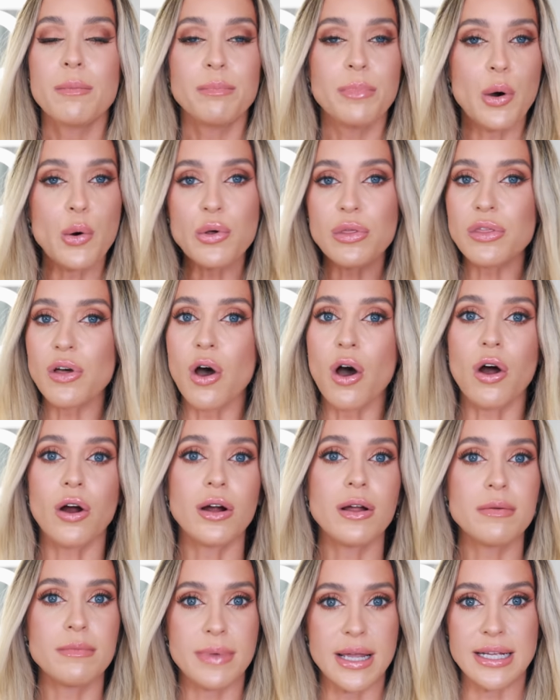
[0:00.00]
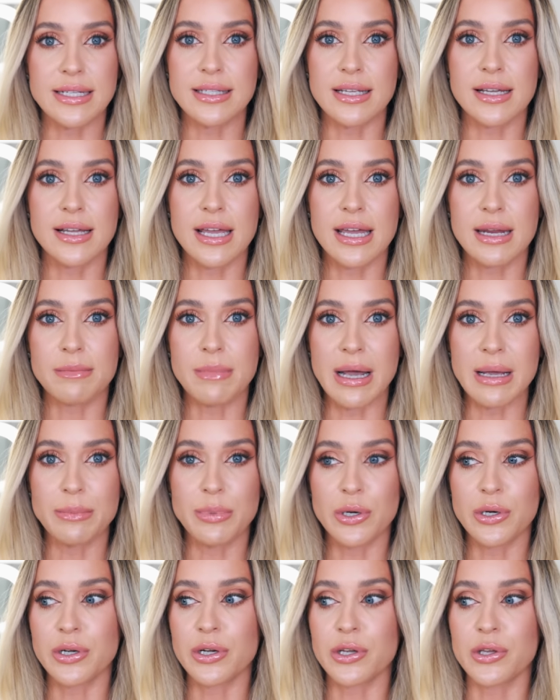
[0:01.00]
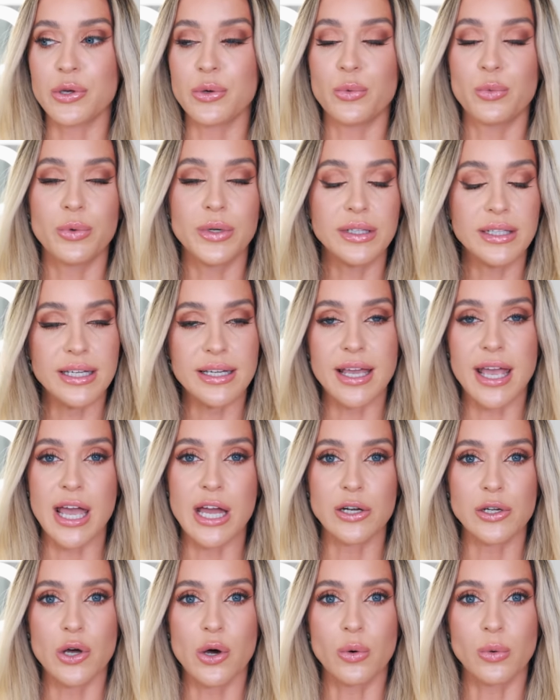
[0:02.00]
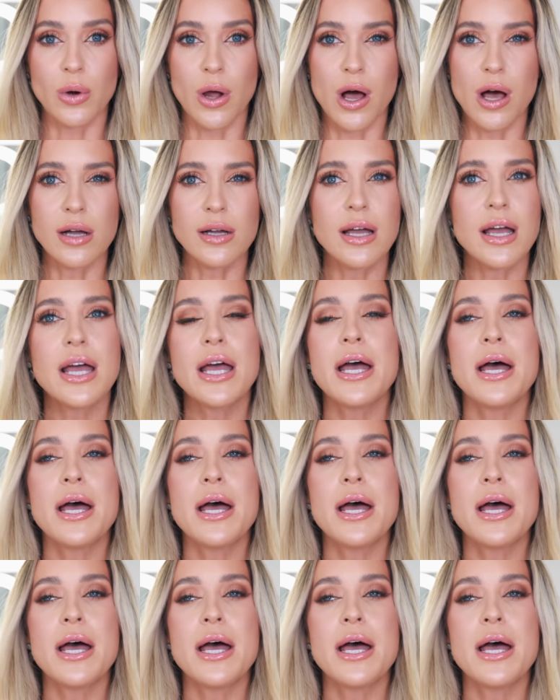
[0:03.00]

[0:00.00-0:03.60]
Both are amazing in my book. You really can't go wrong,